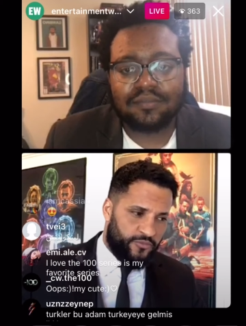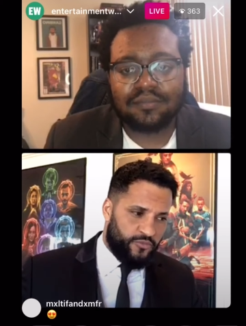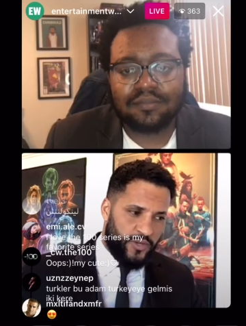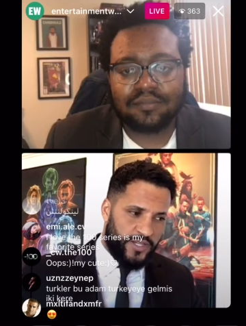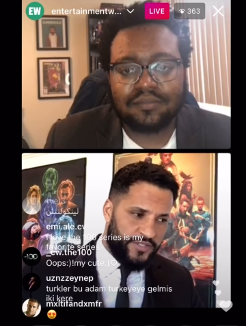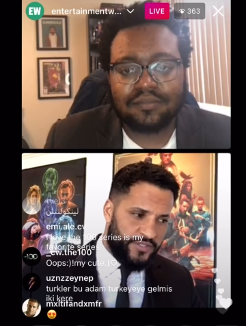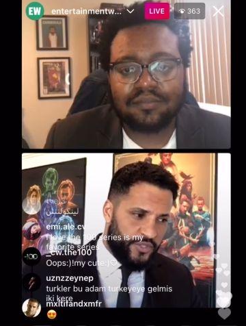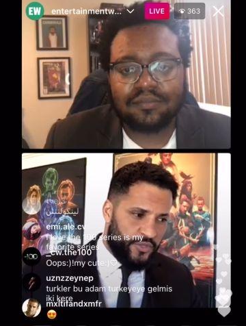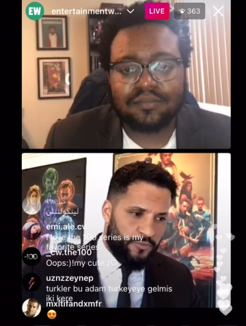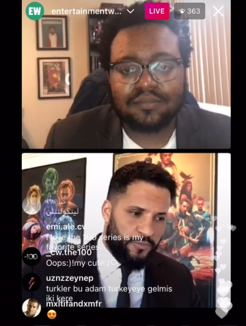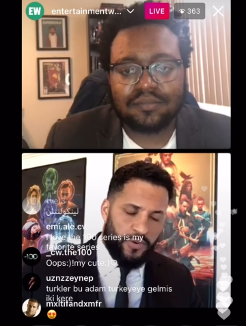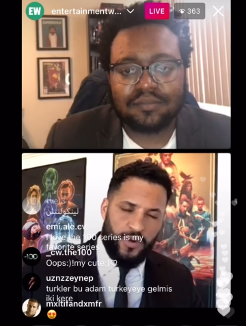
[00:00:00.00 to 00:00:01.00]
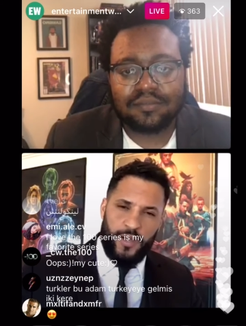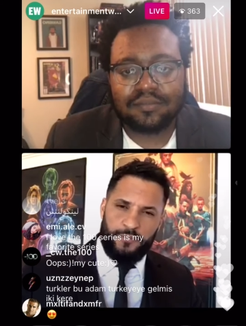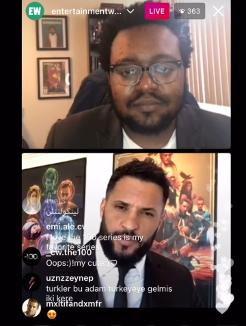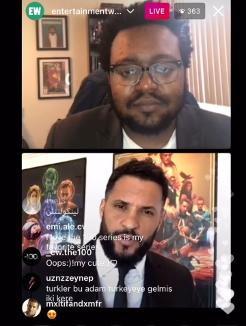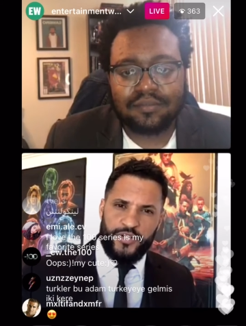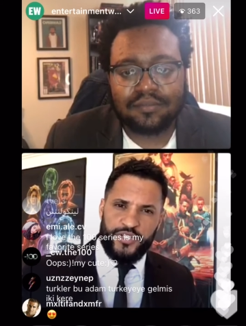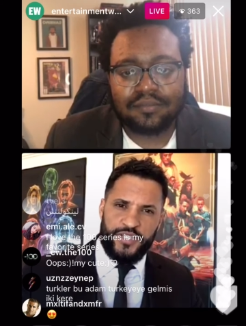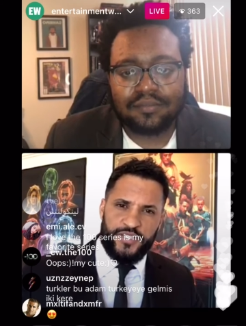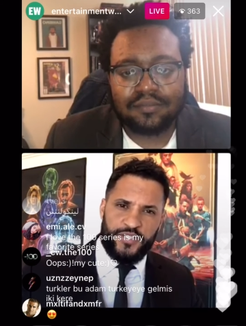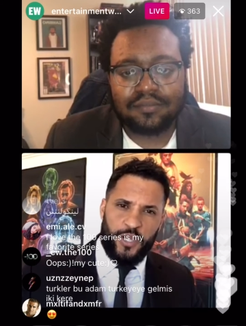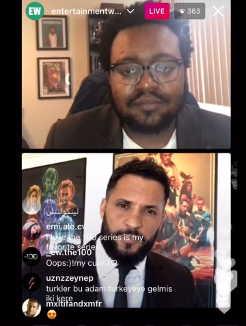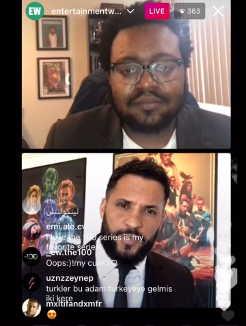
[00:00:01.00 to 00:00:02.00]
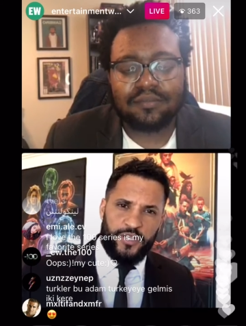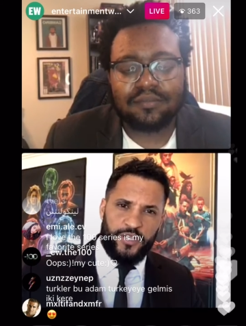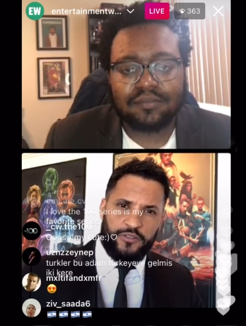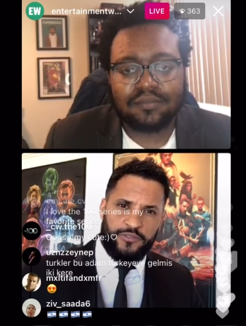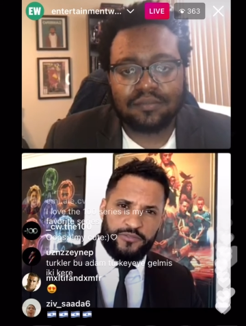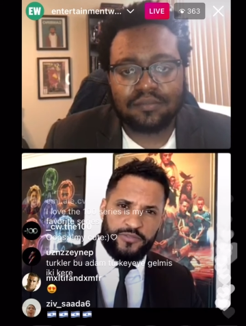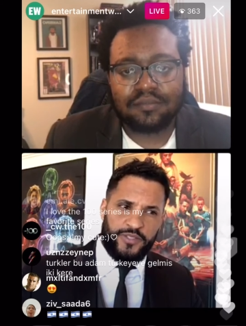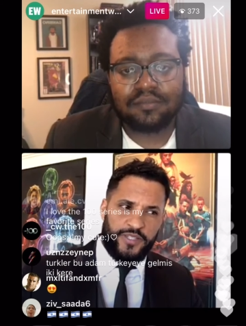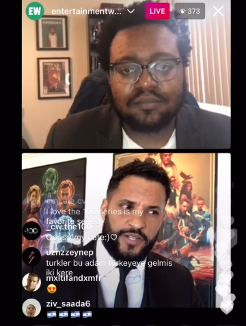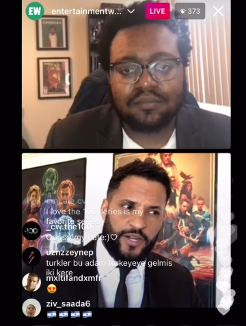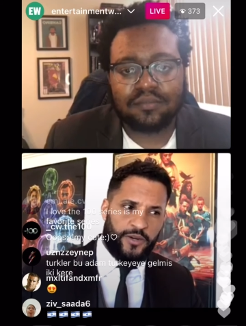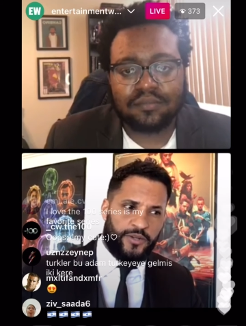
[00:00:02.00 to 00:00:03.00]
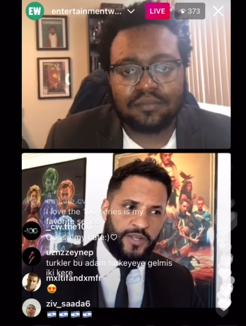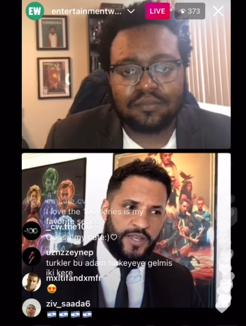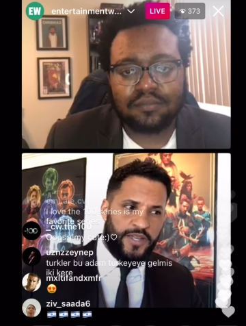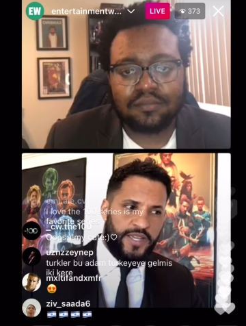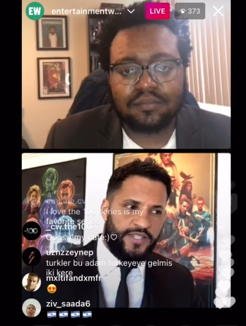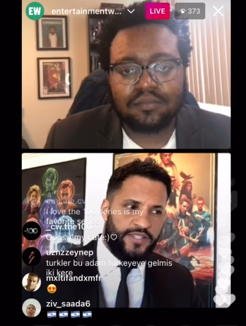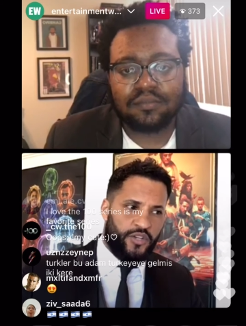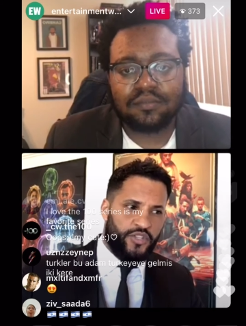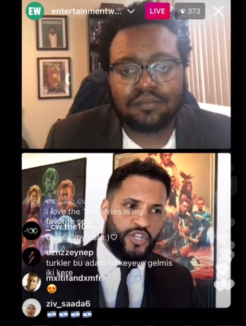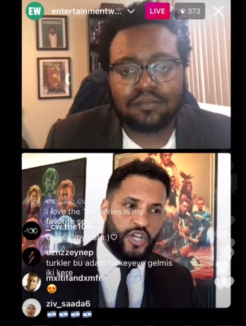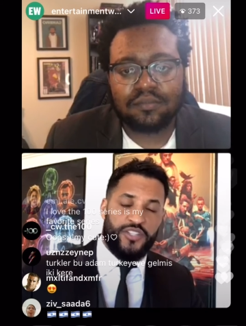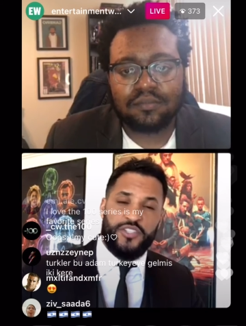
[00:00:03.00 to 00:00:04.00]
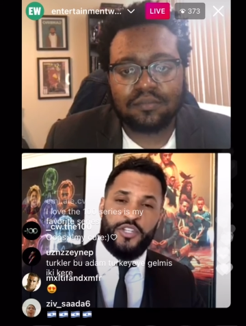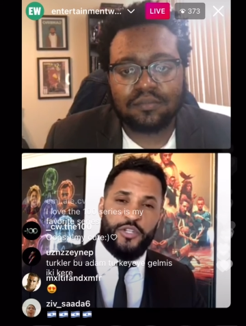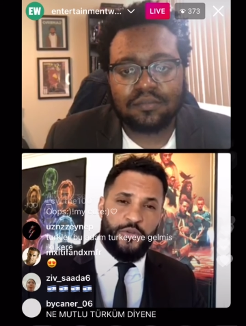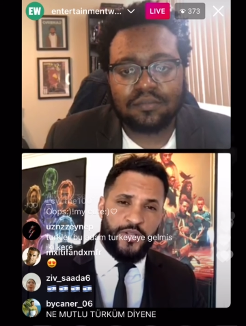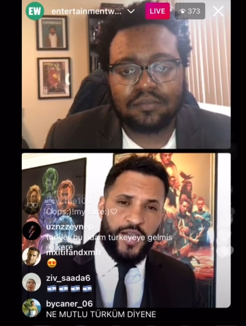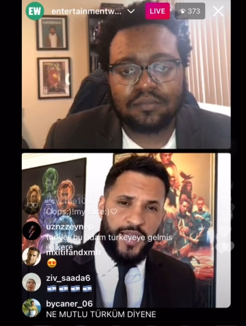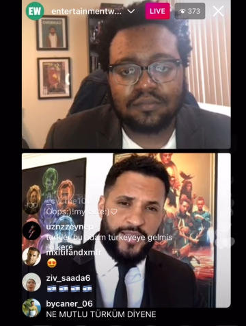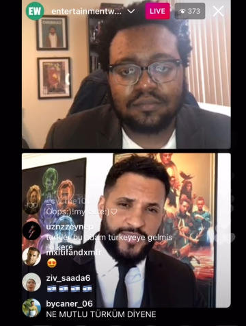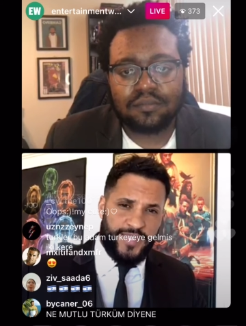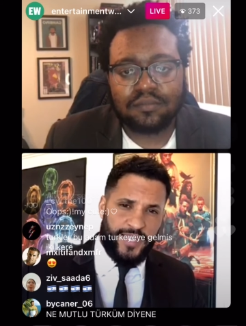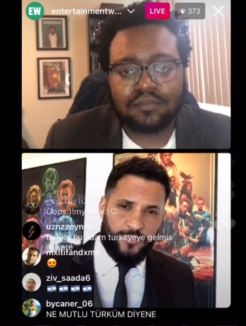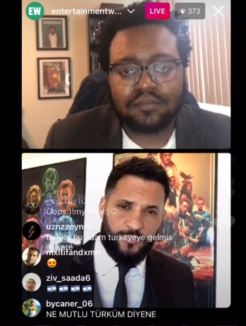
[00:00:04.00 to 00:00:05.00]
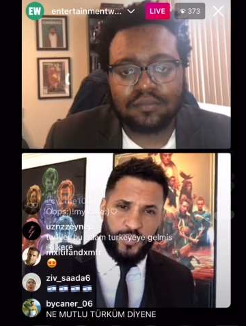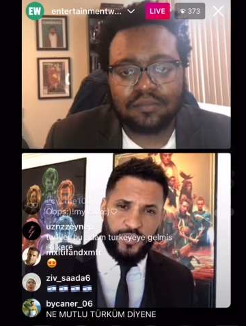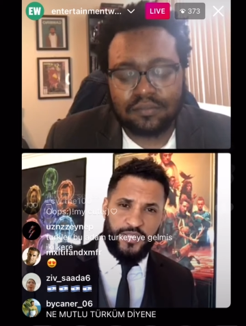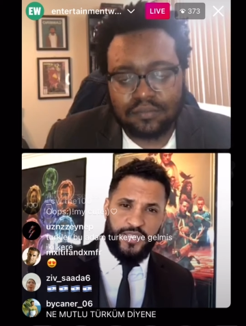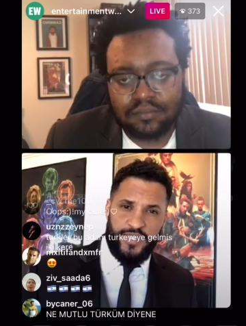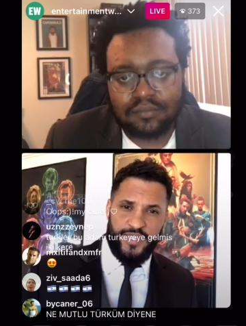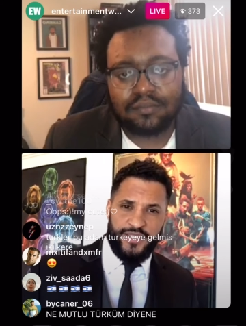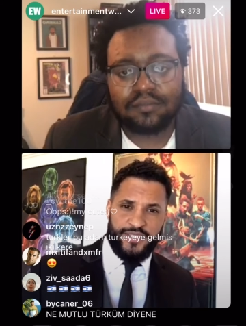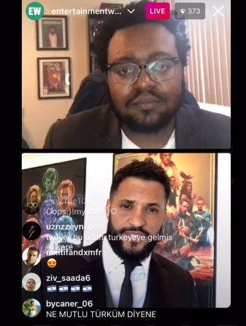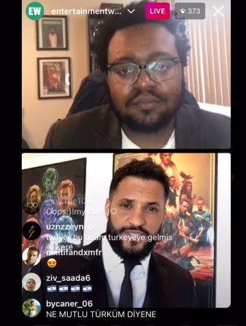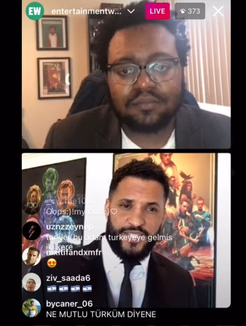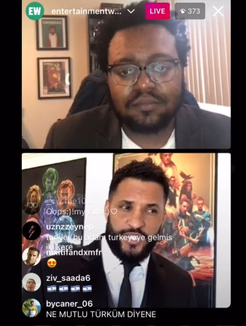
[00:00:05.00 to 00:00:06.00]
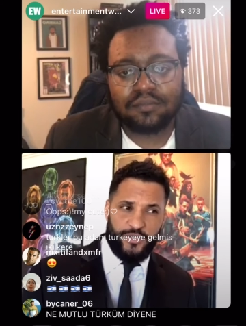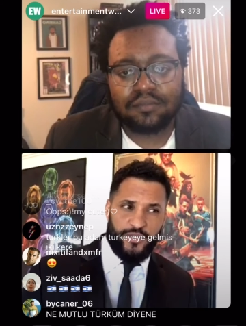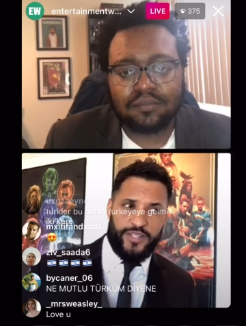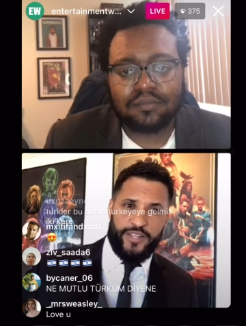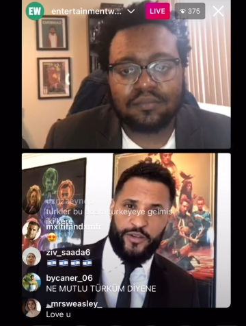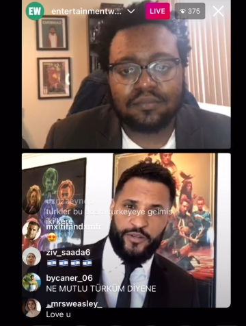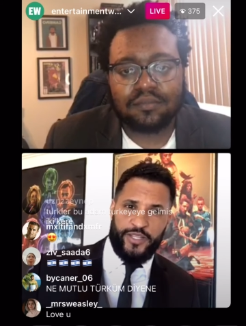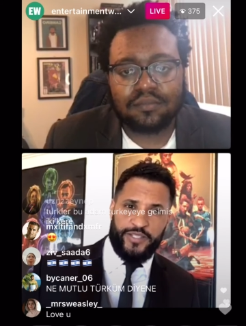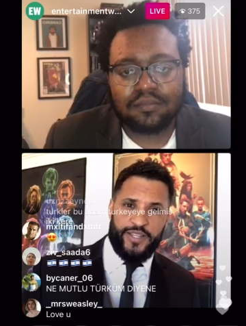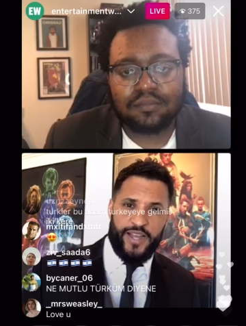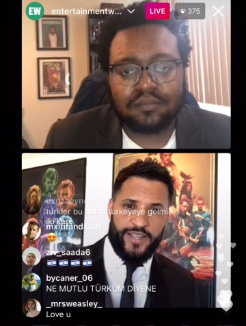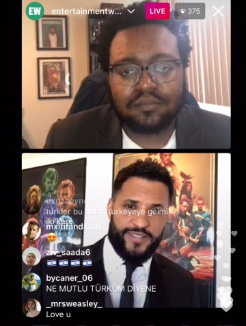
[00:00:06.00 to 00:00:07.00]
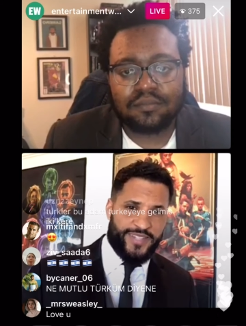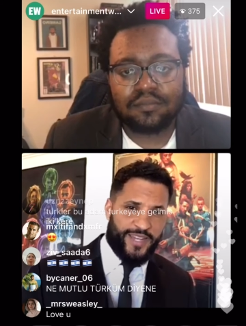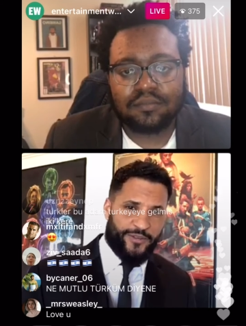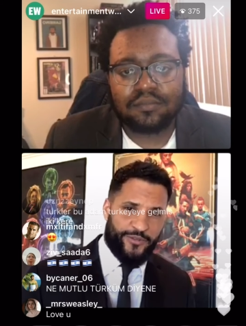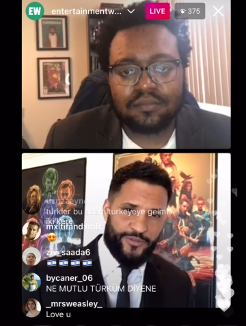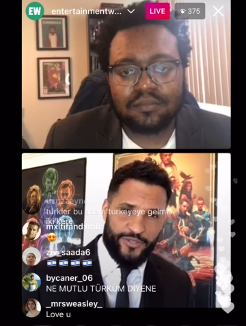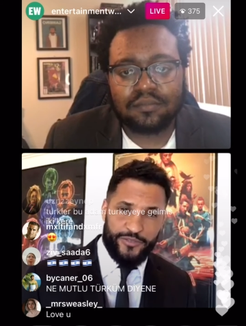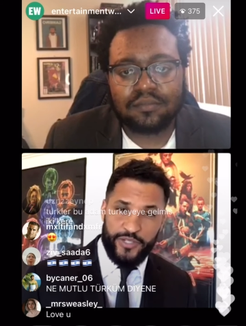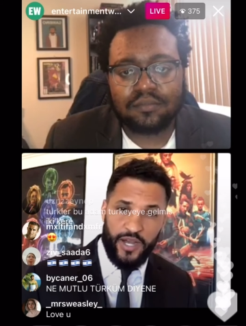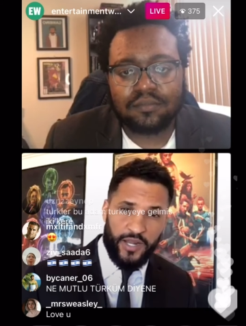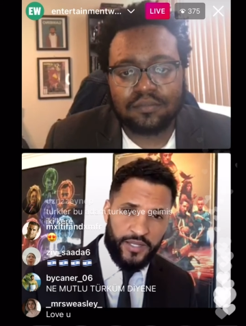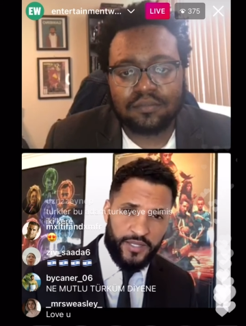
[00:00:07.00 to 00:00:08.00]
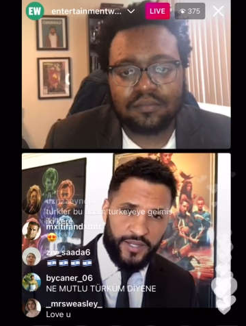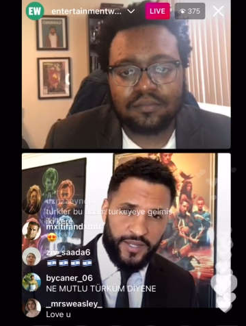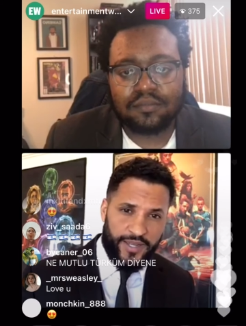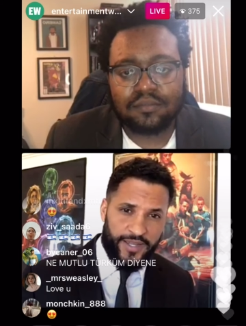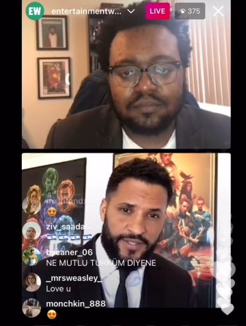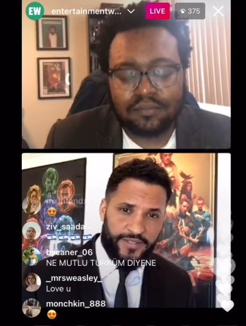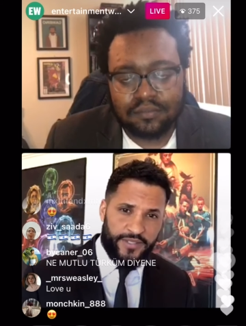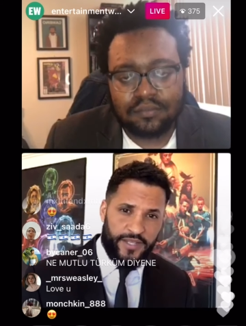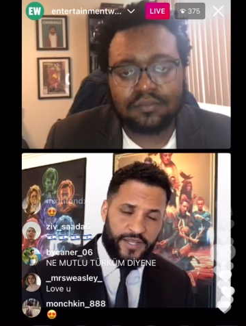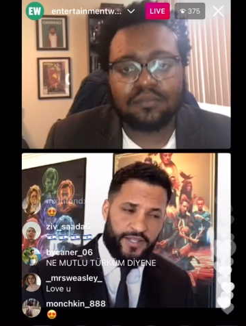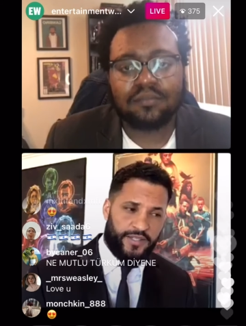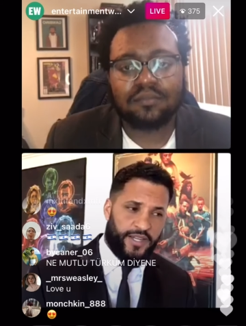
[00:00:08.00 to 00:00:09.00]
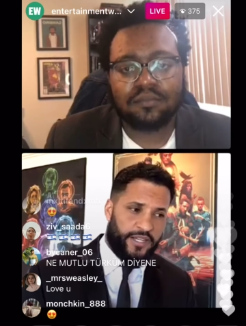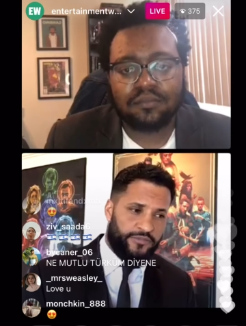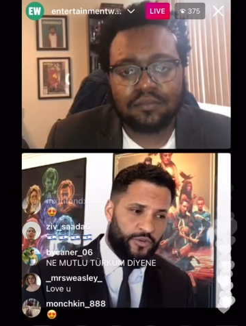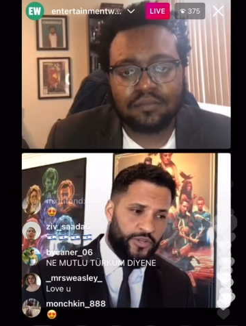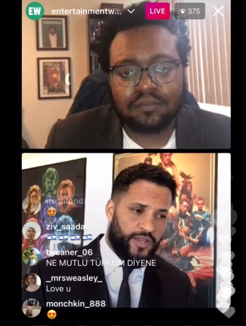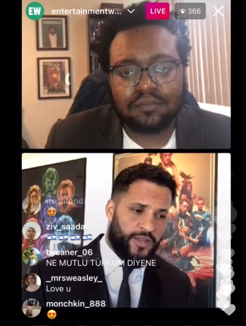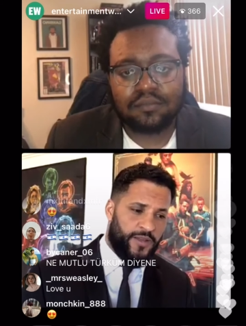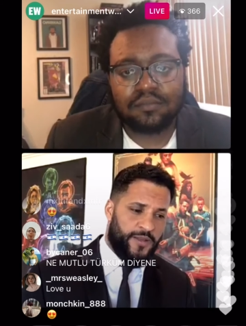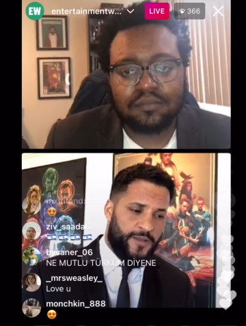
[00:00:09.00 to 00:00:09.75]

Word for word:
Speaker 1: really do pr- approach this topic of, you know, he's not just the new guy in town, but he is literally the only guy in town who's of color and mm-hmm. uh, kind of all the